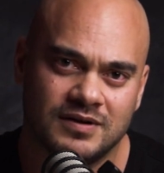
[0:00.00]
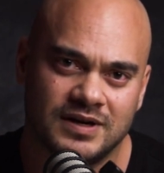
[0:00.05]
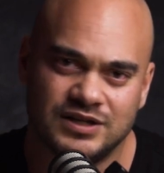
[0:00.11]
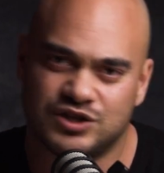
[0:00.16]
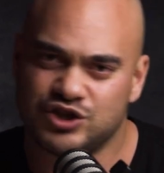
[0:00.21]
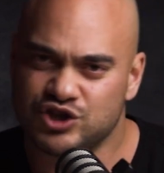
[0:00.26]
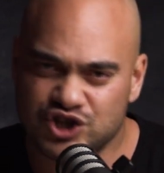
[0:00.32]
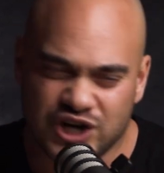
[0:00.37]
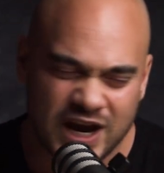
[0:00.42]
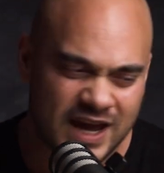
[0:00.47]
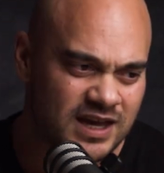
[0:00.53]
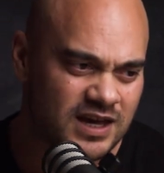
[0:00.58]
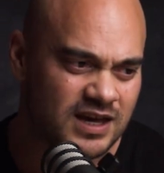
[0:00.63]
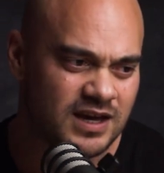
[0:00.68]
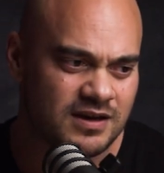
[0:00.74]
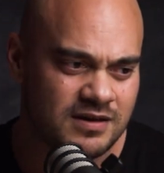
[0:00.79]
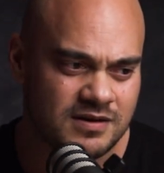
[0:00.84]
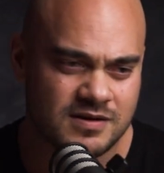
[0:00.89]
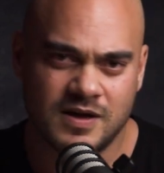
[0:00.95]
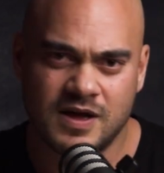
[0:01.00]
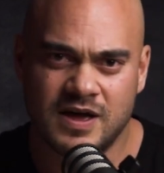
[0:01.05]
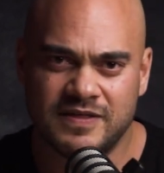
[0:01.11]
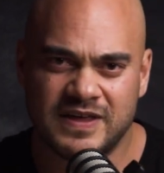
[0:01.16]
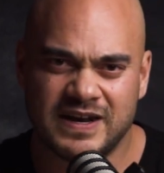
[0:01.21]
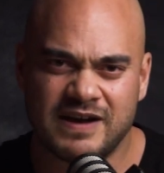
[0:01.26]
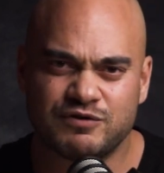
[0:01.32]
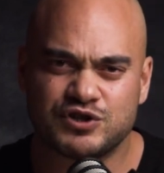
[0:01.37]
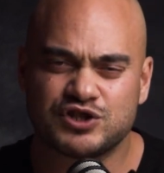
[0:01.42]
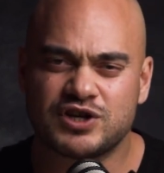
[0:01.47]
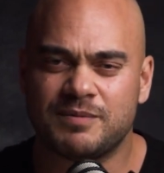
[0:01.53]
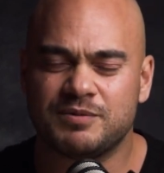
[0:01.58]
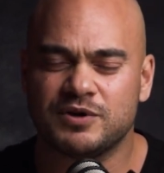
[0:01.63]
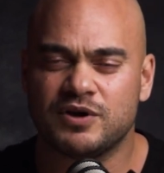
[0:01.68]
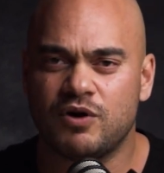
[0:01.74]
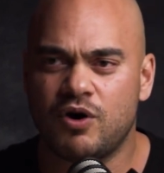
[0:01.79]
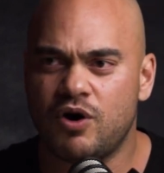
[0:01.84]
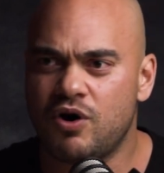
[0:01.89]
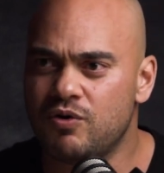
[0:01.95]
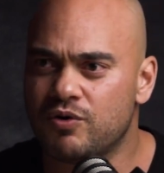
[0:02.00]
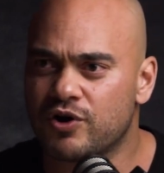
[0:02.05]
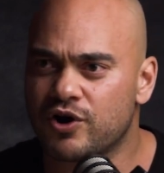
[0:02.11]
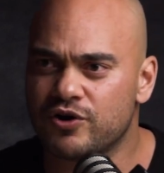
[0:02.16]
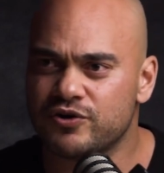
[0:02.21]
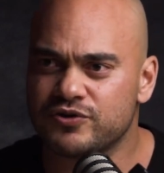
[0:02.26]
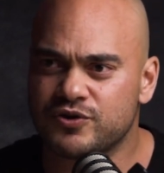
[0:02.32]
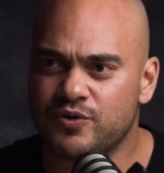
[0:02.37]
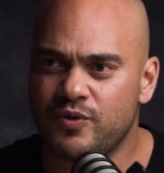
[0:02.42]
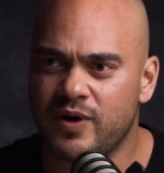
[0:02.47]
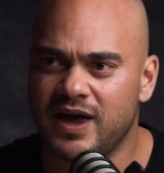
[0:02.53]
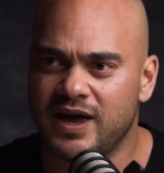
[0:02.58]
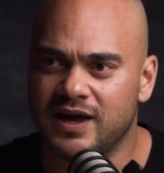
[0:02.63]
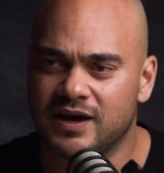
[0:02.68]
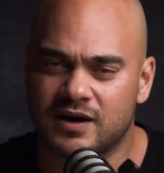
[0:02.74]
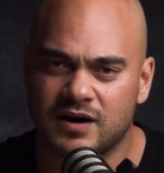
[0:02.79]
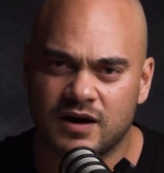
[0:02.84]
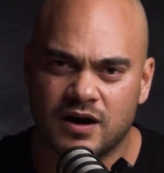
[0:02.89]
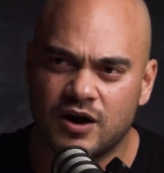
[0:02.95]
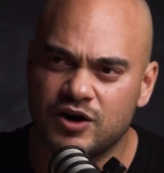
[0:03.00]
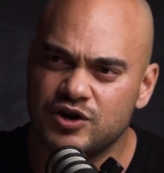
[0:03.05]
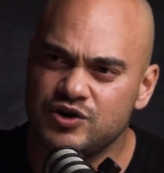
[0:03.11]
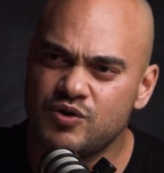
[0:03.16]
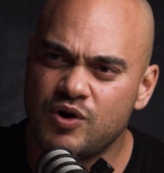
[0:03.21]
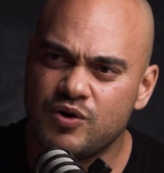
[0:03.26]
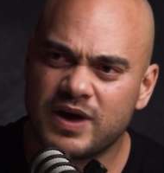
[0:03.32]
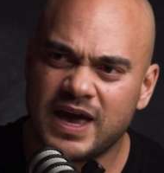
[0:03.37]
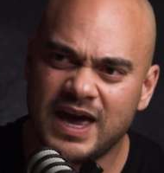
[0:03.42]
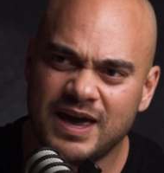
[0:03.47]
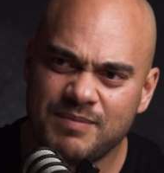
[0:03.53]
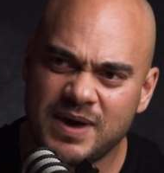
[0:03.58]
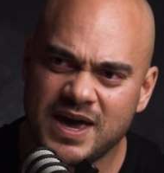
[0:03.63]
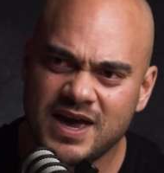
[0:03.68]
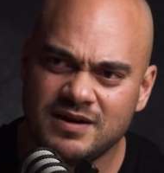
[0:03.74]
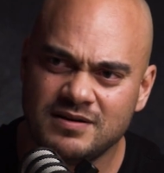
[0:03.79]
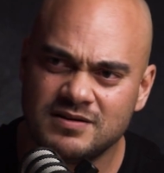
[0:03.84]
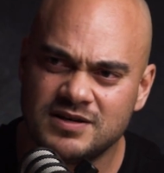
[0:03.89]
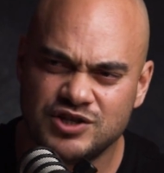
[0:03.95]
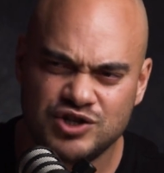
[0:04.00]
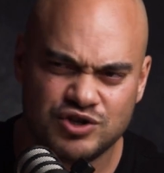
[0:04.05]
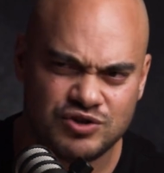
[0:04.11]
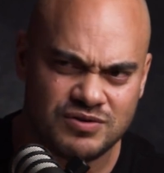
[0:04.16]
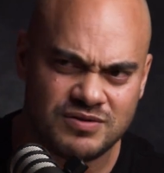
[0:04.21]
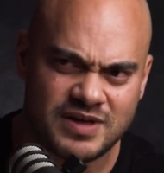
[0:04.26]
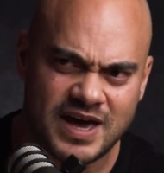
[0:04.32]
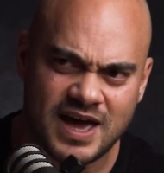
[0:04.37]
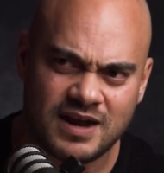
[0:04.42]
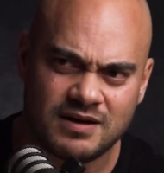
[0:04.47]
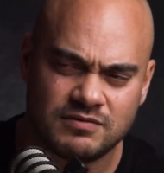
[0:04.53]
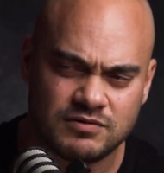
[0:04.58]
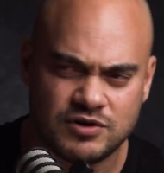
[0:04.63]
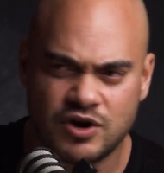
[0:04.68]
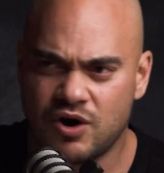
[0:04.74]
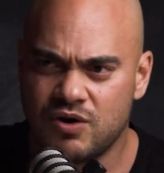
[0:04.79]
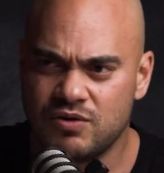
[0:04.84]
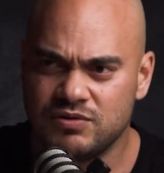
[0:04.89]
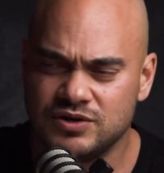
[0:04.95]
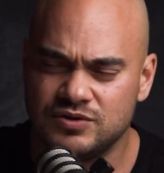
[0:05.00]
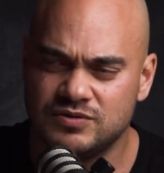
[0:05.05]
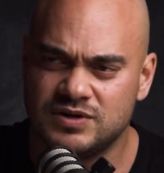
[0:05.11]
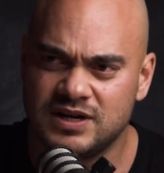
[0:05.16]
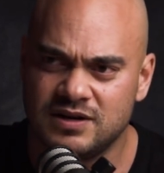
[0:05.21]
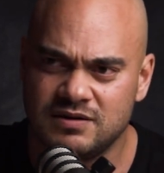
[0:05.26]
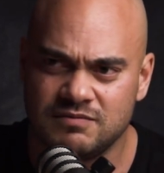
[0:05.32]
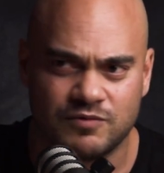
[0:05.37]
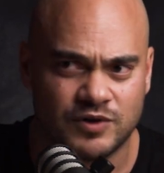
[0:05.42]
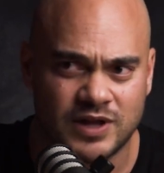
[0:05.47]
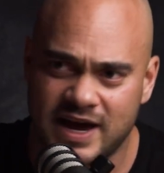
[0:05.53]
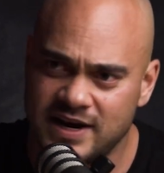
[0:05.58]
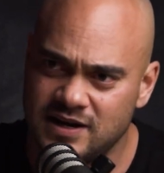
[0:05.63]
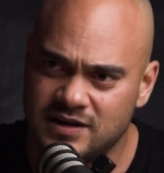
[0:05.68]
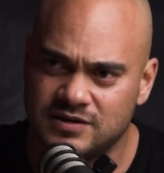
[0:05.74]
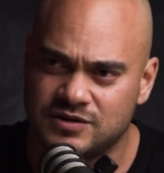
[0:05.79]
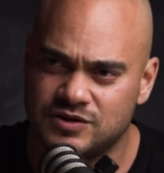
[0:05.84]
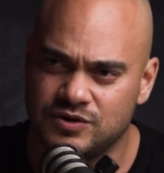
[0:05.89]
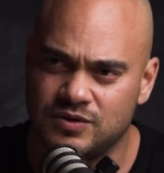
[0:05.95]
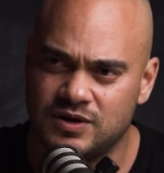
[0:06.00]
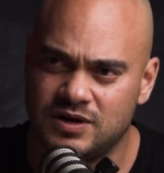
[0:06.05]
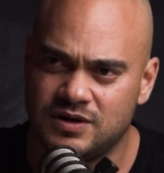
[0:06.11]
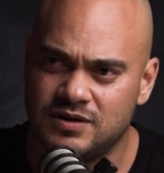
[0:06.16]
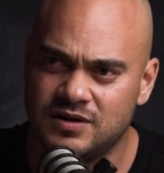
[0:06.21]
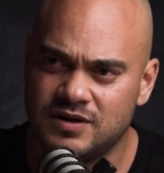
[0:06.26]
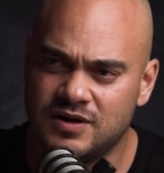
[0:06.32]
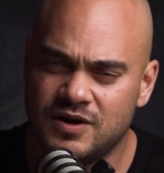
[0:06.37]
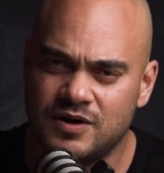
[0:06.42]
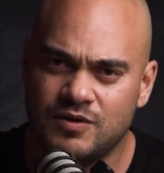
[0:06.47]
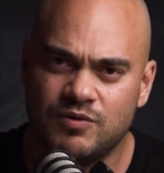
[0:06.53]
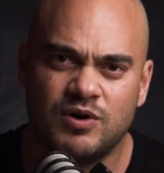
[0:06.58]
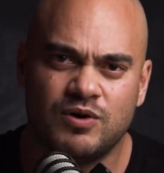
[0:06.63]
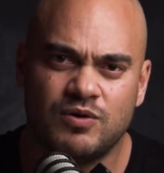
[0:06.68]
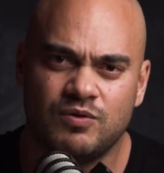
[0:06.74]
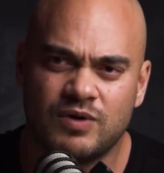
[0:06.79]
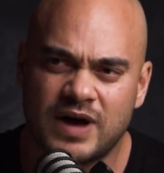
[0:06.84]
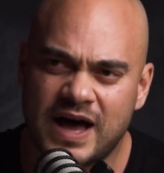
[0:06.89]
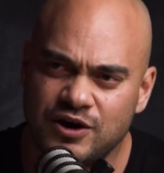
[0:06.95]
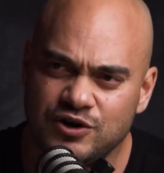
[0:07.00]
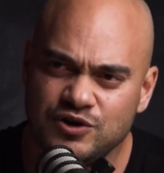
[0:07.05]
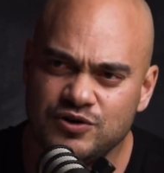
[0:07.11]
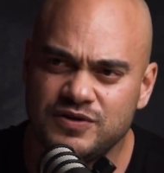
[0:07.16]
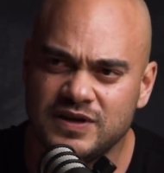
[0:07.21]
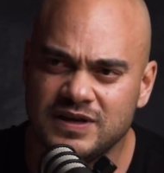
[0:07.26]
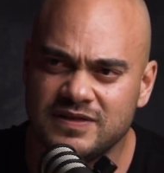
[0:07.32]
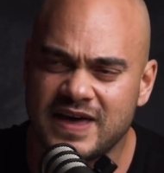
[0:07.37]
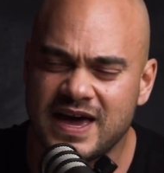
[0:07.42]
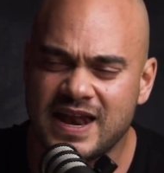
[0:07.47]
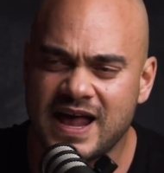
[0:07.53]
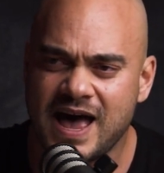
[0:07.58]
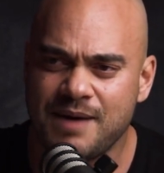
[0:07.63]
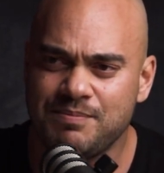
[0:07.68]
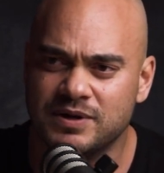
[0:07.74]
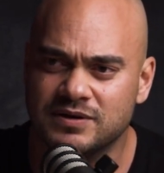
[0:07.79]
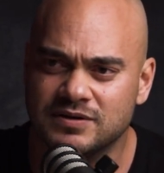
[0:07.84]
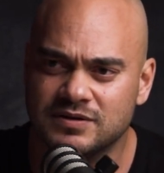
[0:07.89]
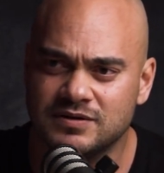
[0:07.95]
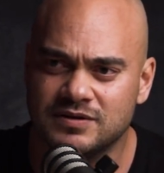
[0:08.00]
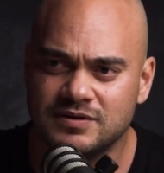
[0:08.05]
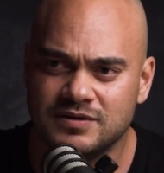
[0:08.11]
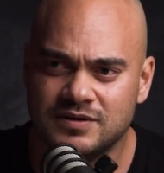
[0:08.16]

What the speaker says: It's shaking. They never stop to go, oh, earthquake. Are you okay, man? Did you do that? No, you didn't? Well, I didn't do it. Well, how do you think that happened?